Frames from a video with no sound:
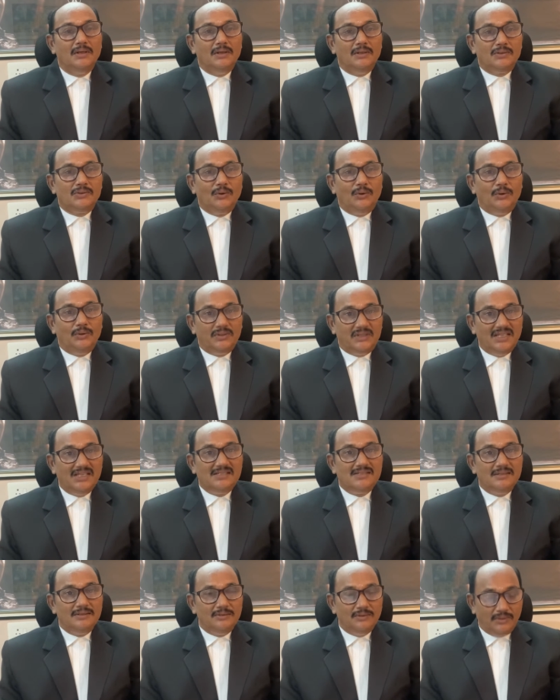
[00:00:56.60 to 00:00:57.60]
so
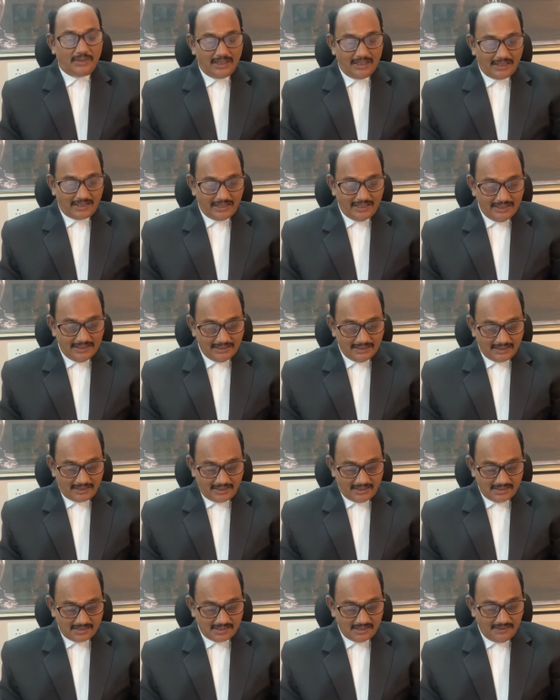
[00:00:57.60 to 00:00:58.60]
this you can read in the
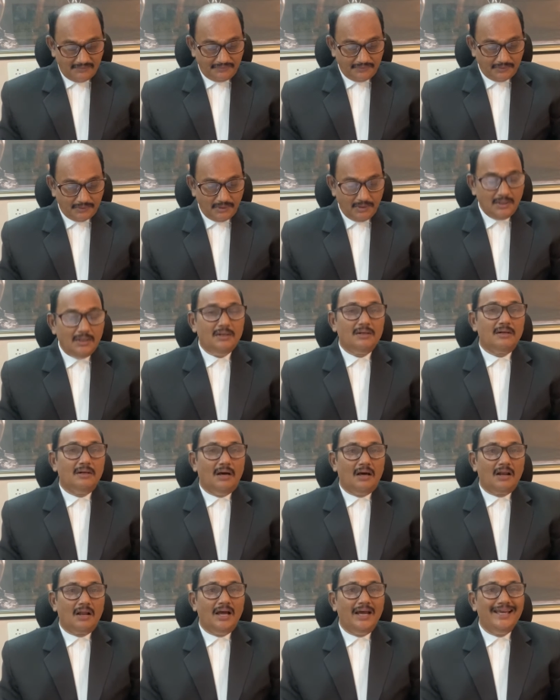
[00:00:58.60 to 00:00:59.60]
case of uh,
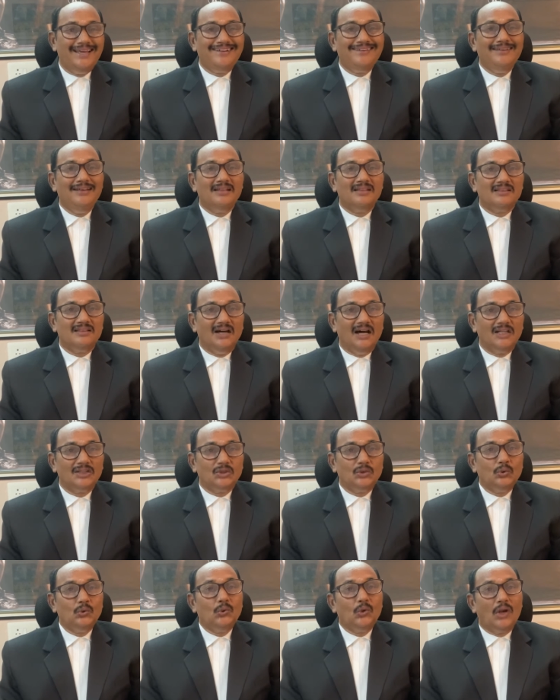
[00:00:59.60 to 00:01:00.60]
Narayan
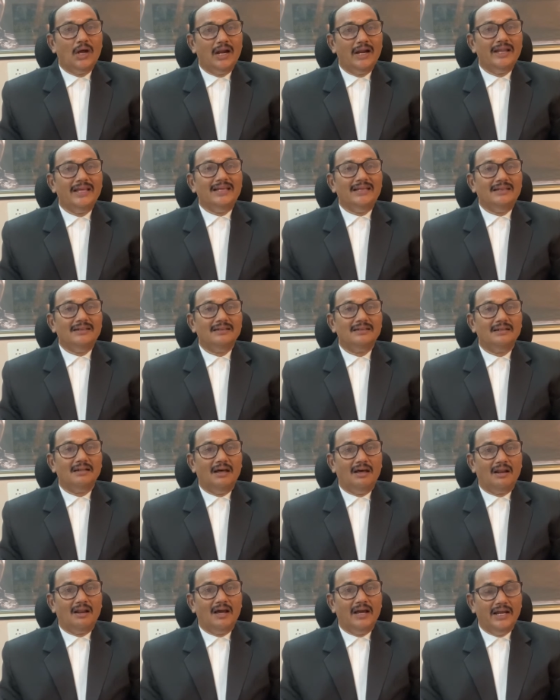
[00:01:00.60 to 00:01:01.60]
Tatu Rane,
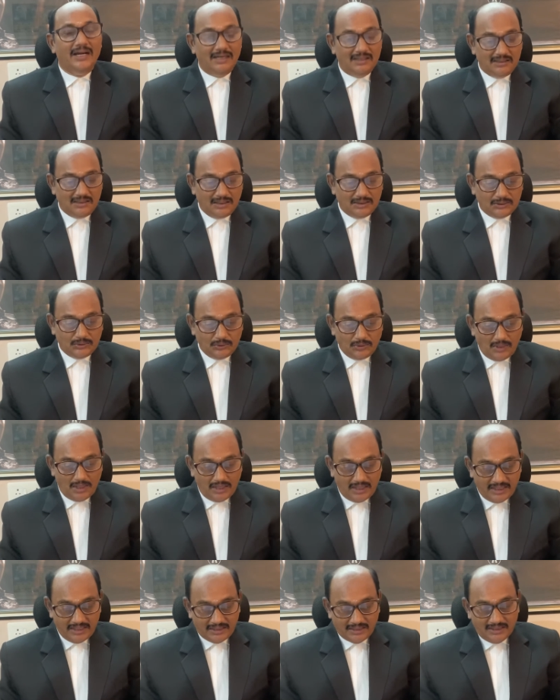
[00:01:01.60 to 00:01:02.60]
Narayan Tatu
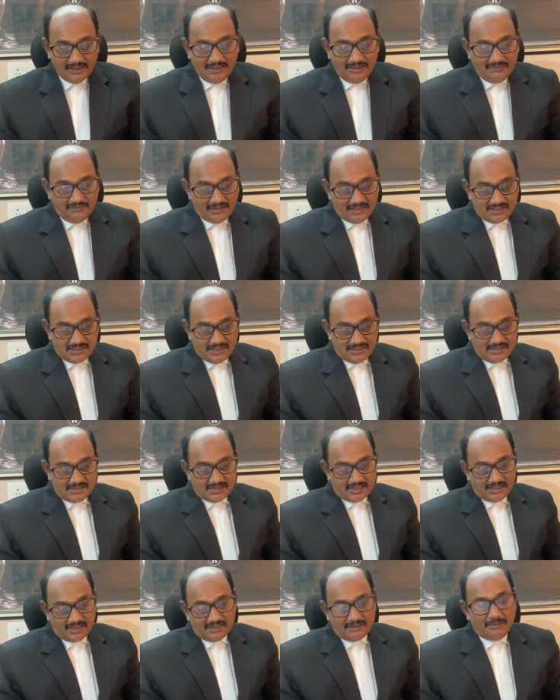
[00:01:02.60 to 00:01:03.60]
Rane versus
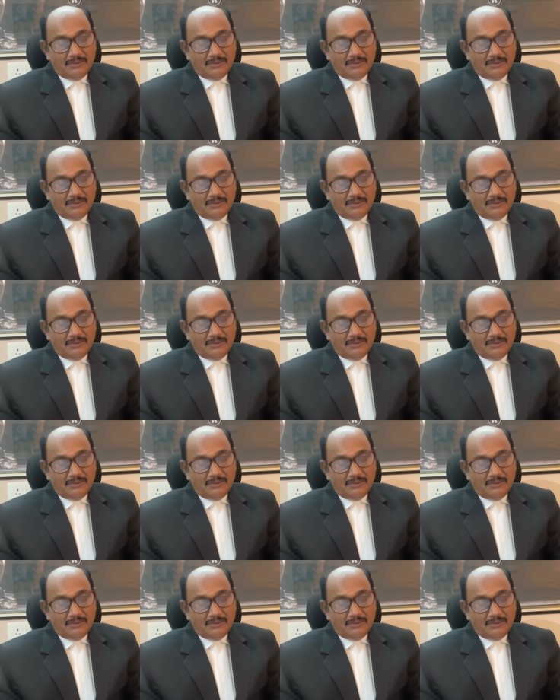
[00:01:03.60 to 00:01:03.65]
State of